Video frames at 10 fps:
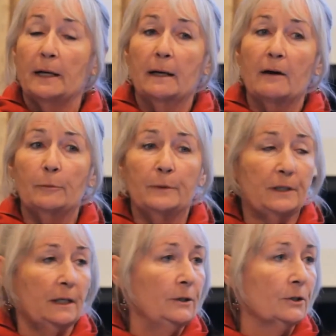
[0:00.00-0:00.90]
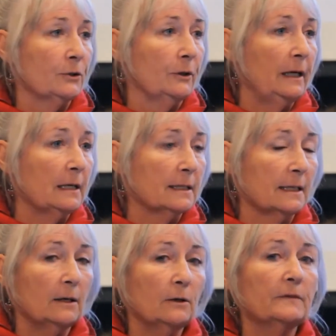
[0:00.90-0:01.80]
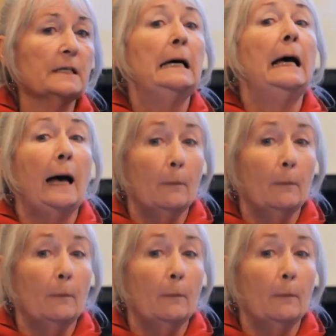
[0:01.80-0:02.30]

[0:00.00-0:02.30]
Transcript: by government, industry and ourselves,